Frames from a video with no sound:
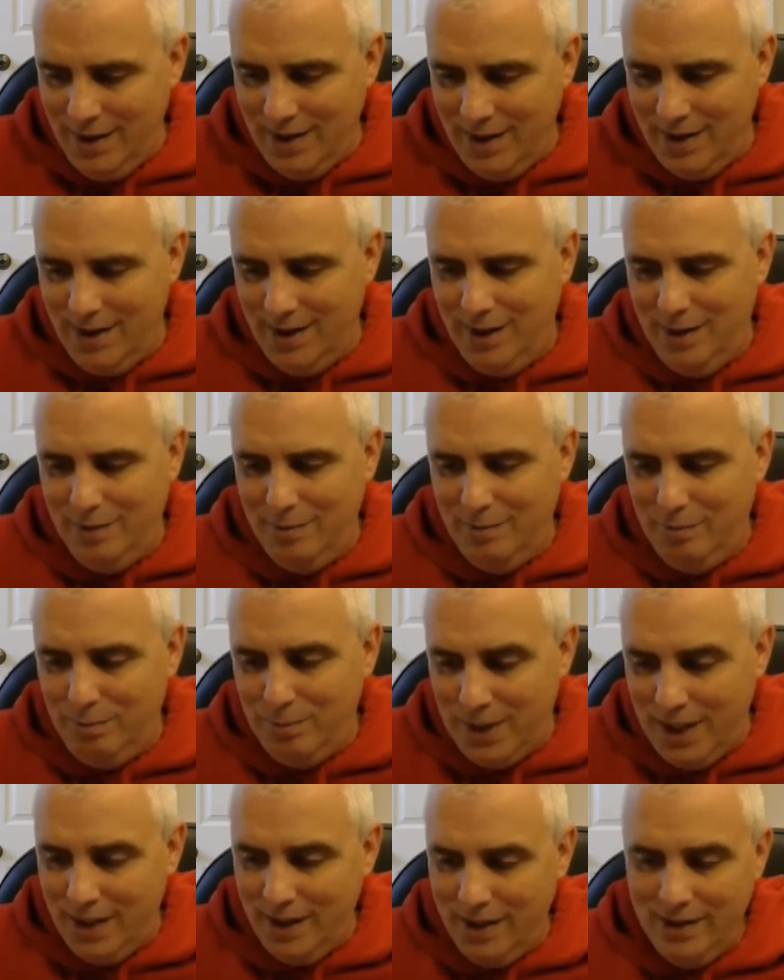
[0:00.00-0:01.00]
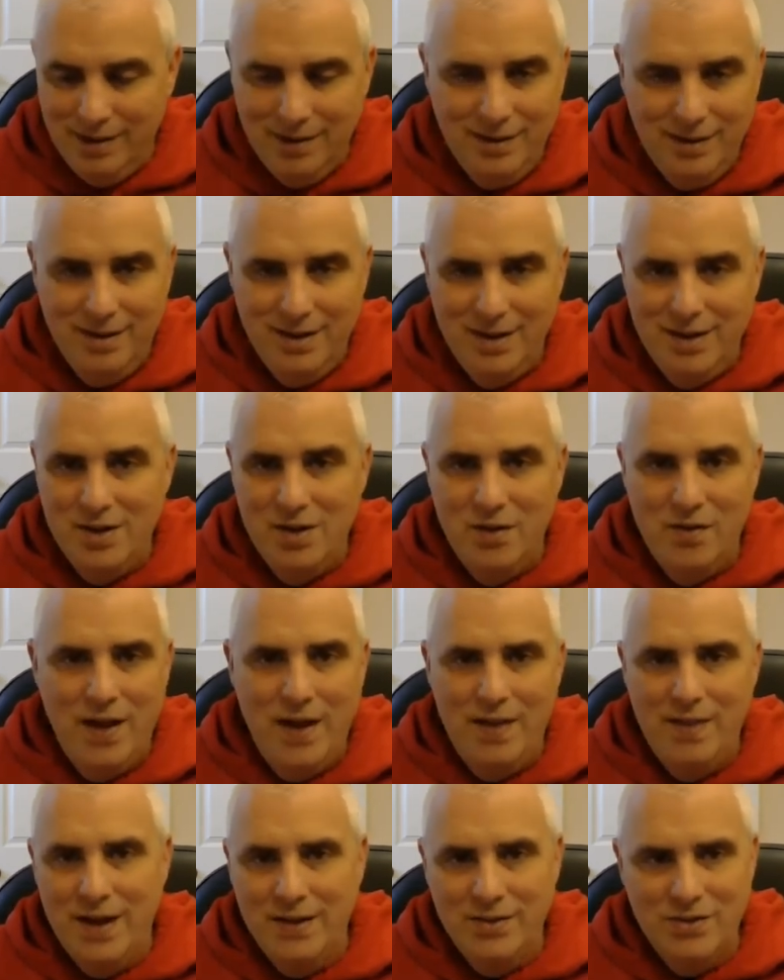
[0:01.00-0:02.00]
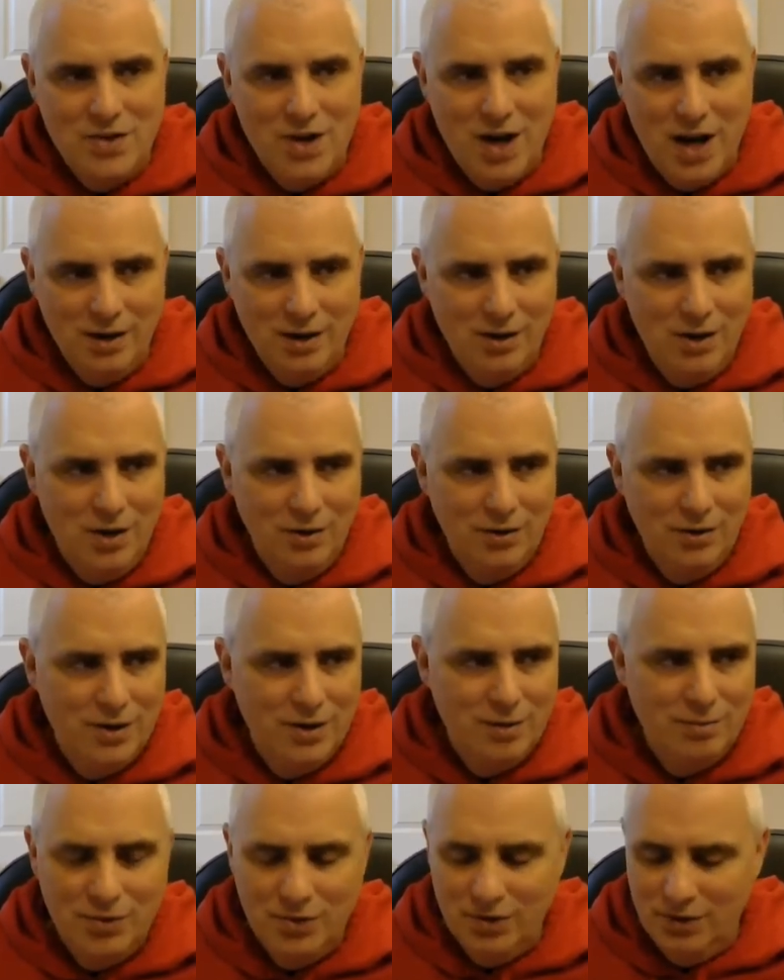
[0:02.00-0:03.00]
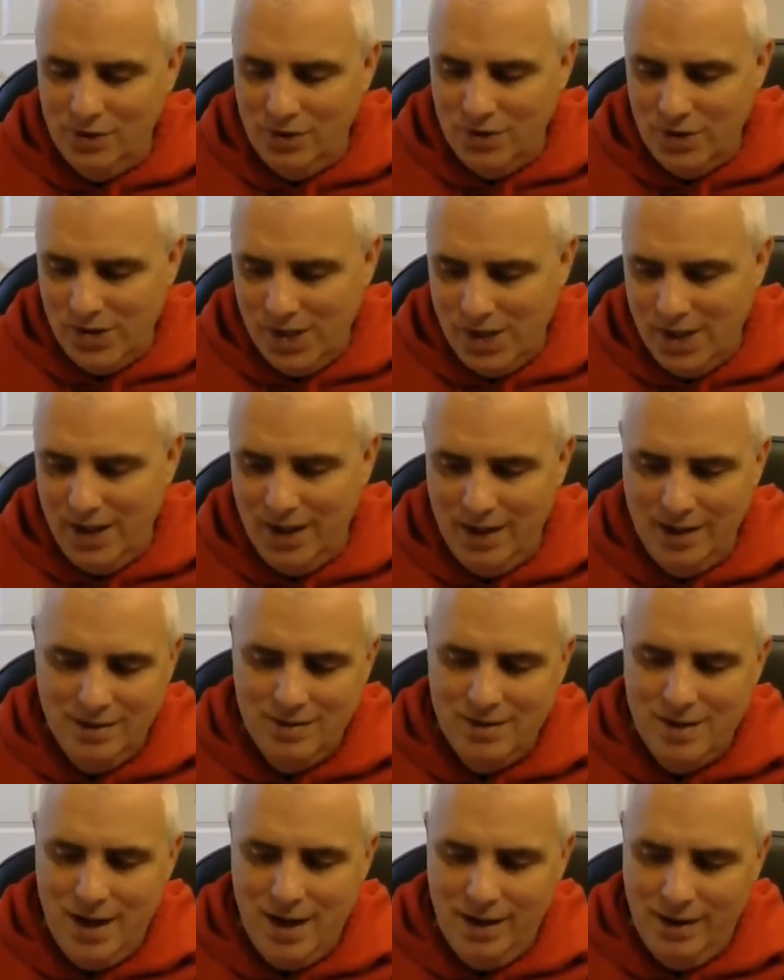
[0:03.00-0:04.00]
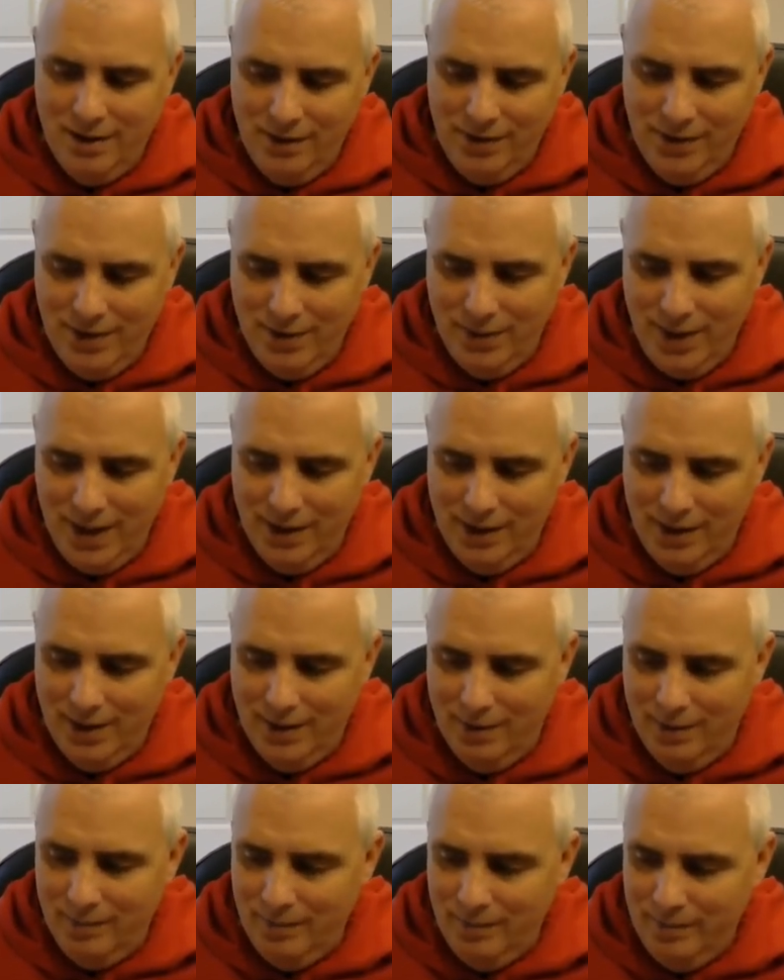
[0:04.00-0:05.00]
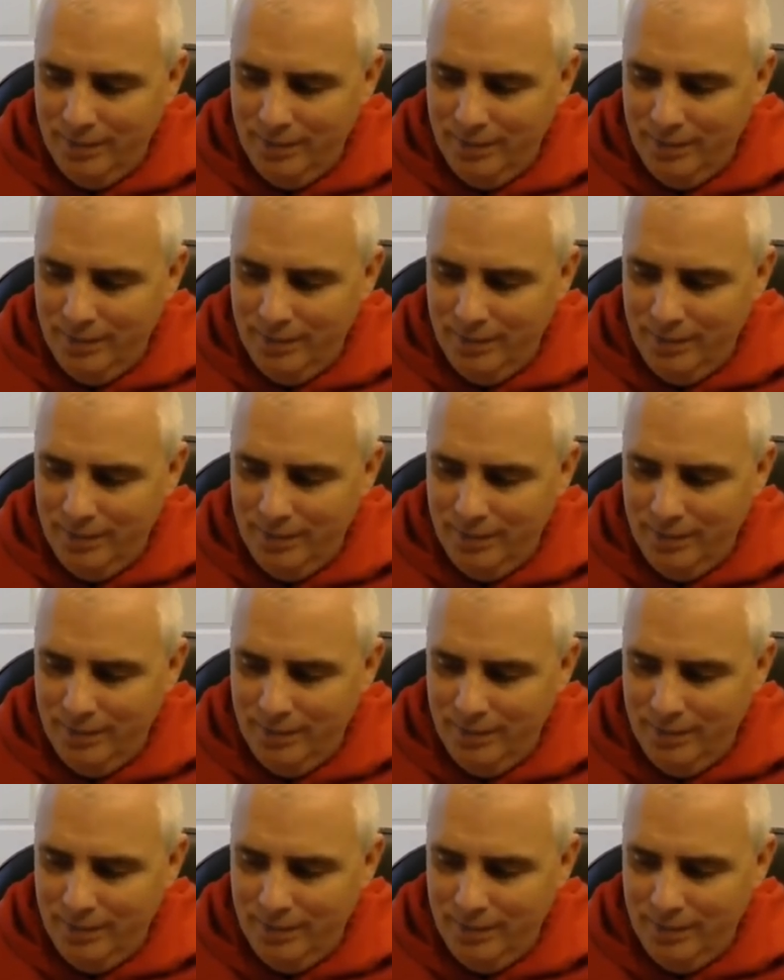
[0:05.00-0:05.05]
Um, but, you know, that, that's not a long-term solution and it's not a healthy way to go.